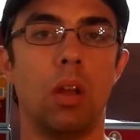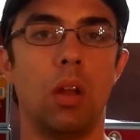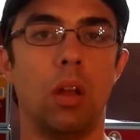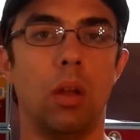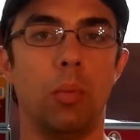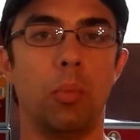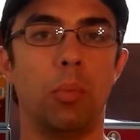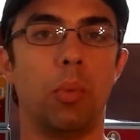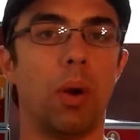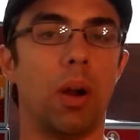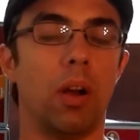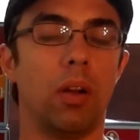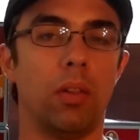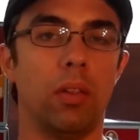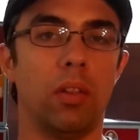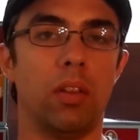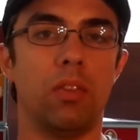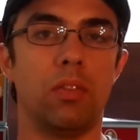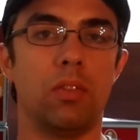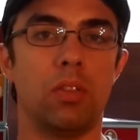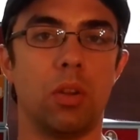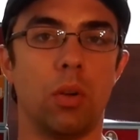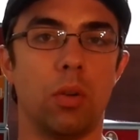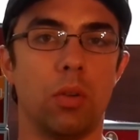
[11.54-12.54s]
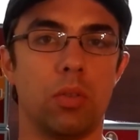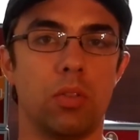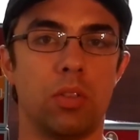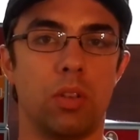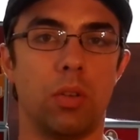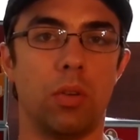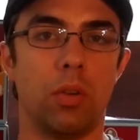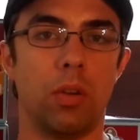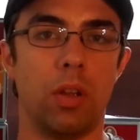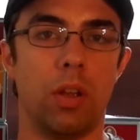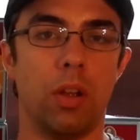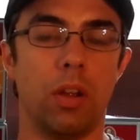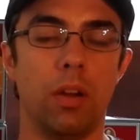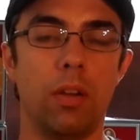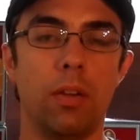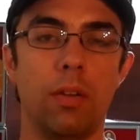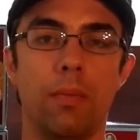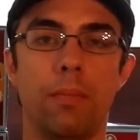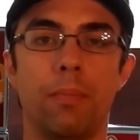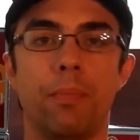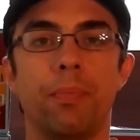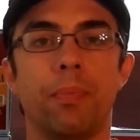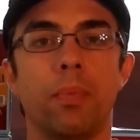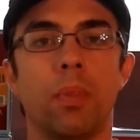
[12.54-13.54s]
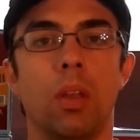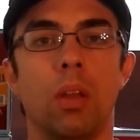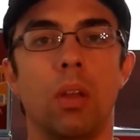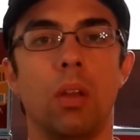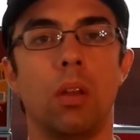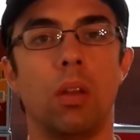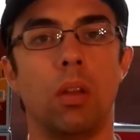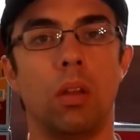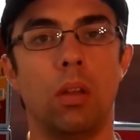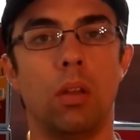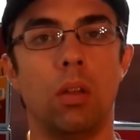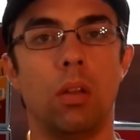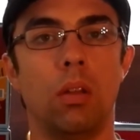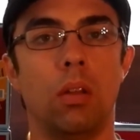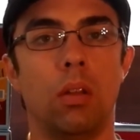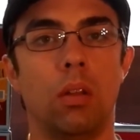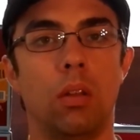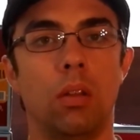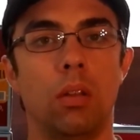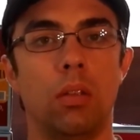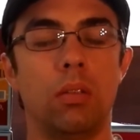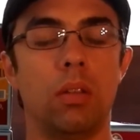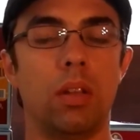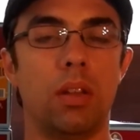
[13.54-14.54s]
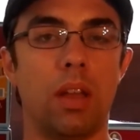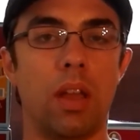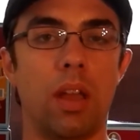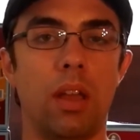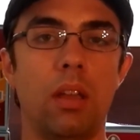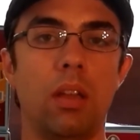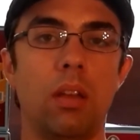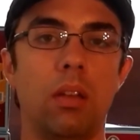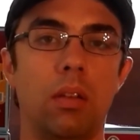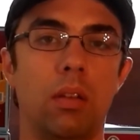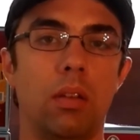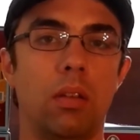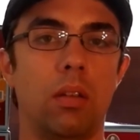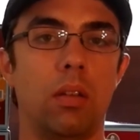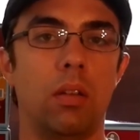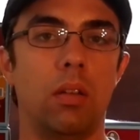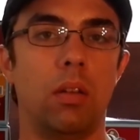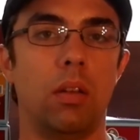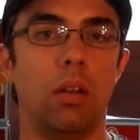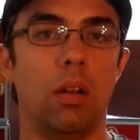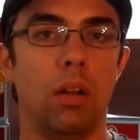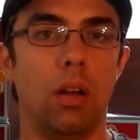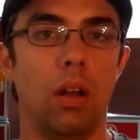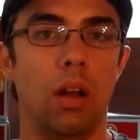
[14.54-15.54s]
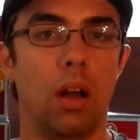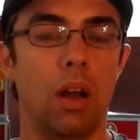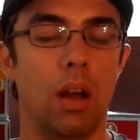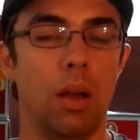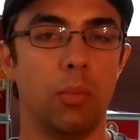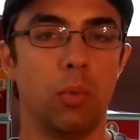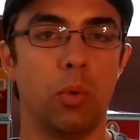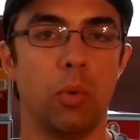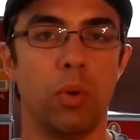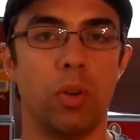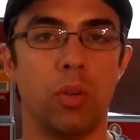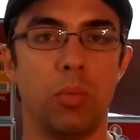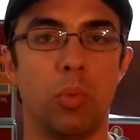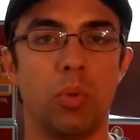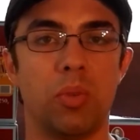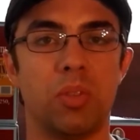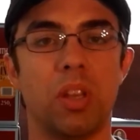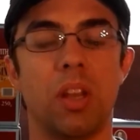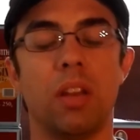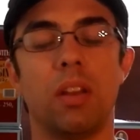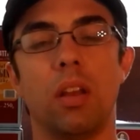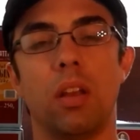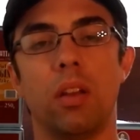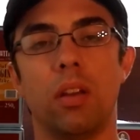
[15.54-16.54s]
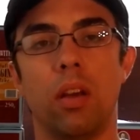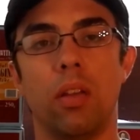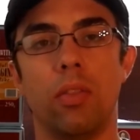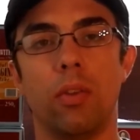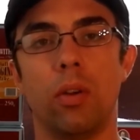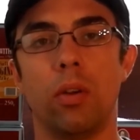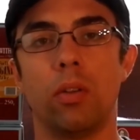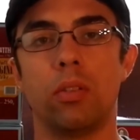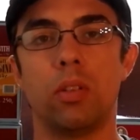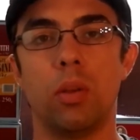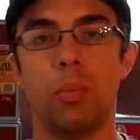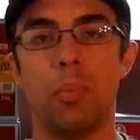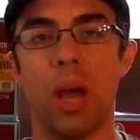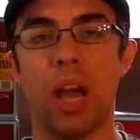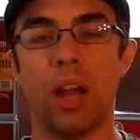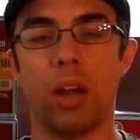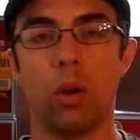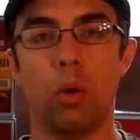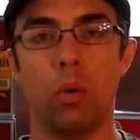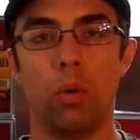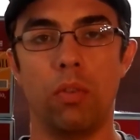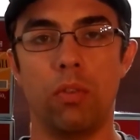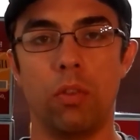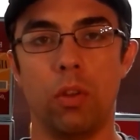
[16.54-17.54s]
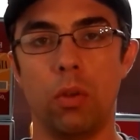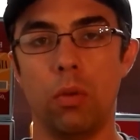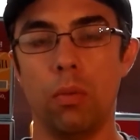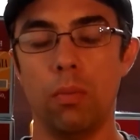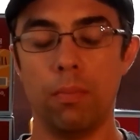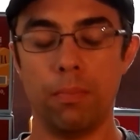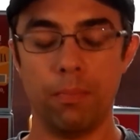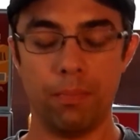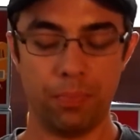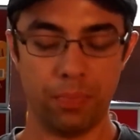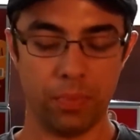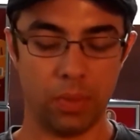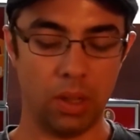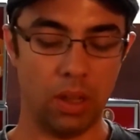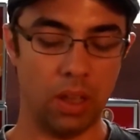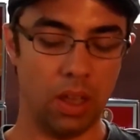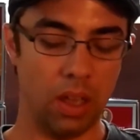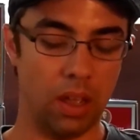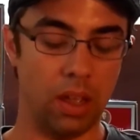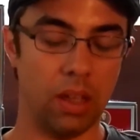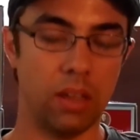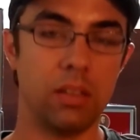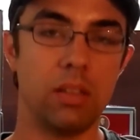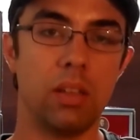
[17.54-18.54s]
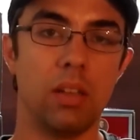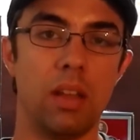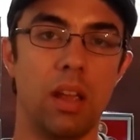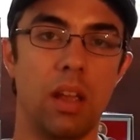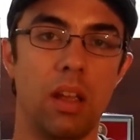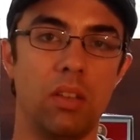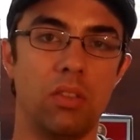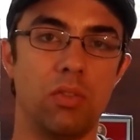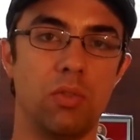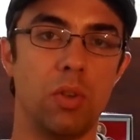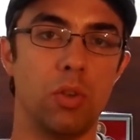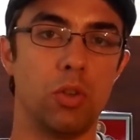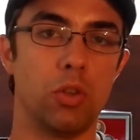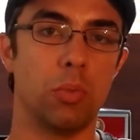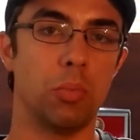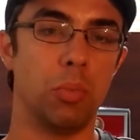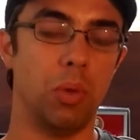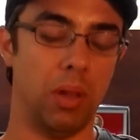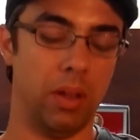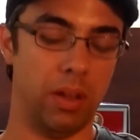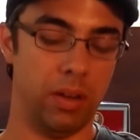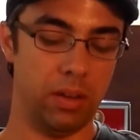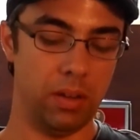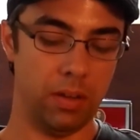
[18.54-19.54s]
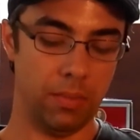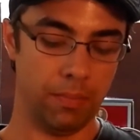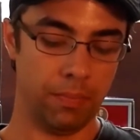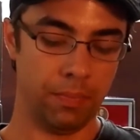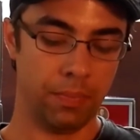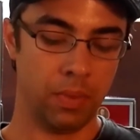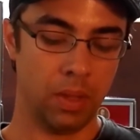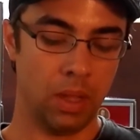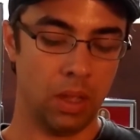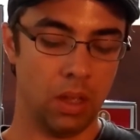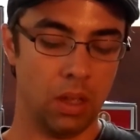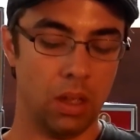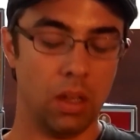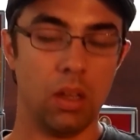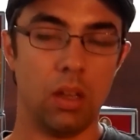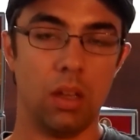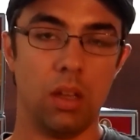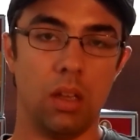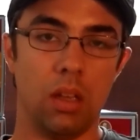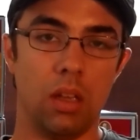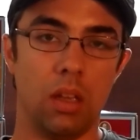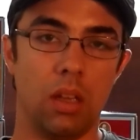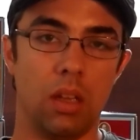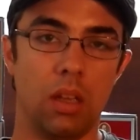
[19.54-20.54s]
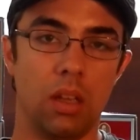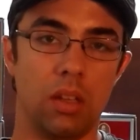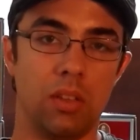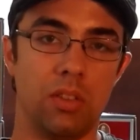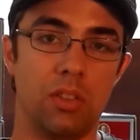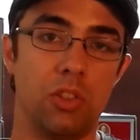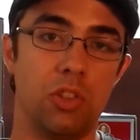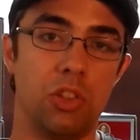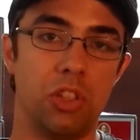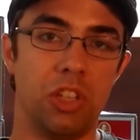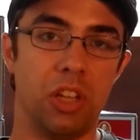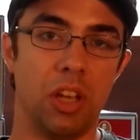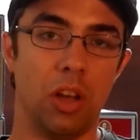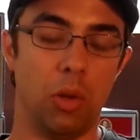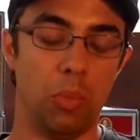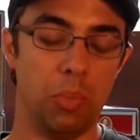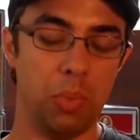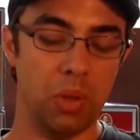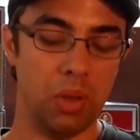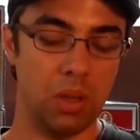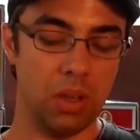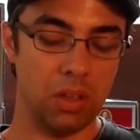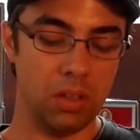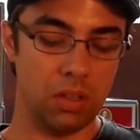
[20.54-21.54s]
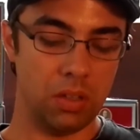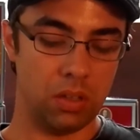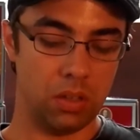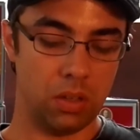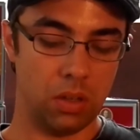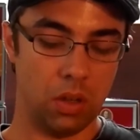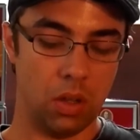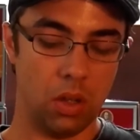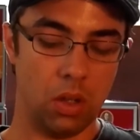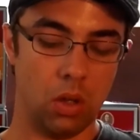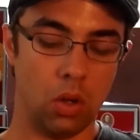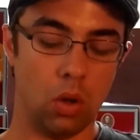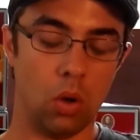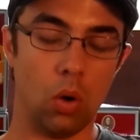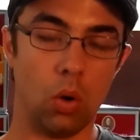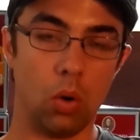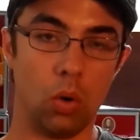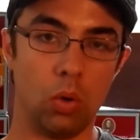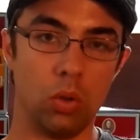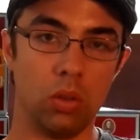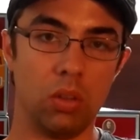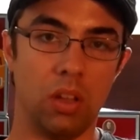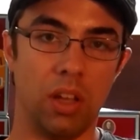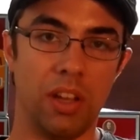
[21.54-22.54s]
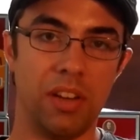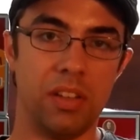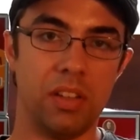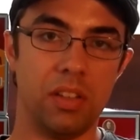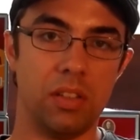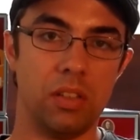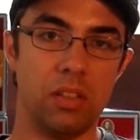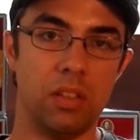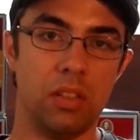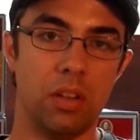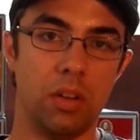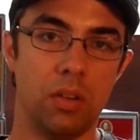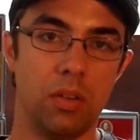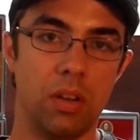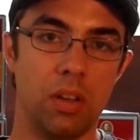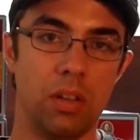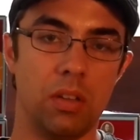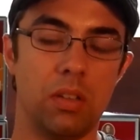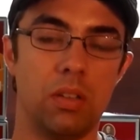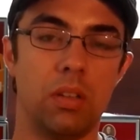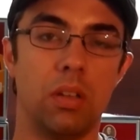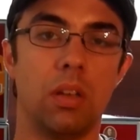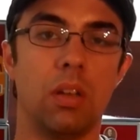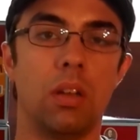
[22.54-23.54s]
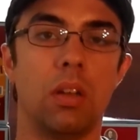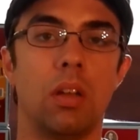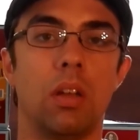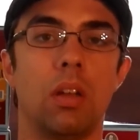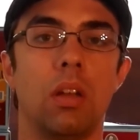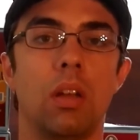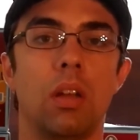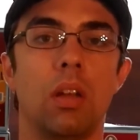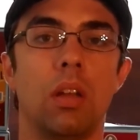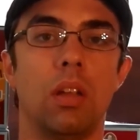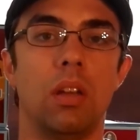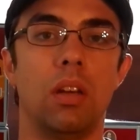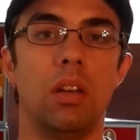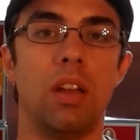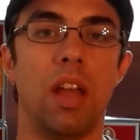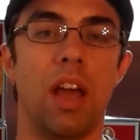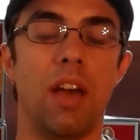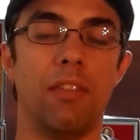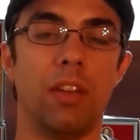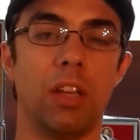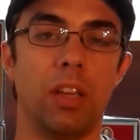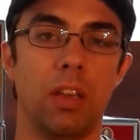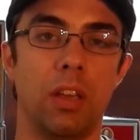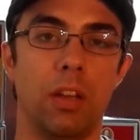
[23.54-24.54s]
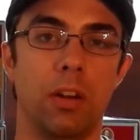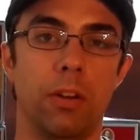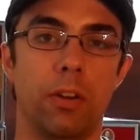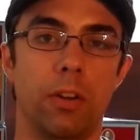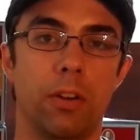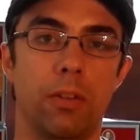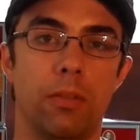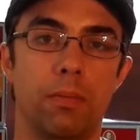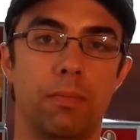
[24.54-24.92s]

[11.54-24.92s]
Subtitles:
Bradley00 here. Today I'm going to present another tobacco review, and today's featured blend is GLP's Old London Series Navigator.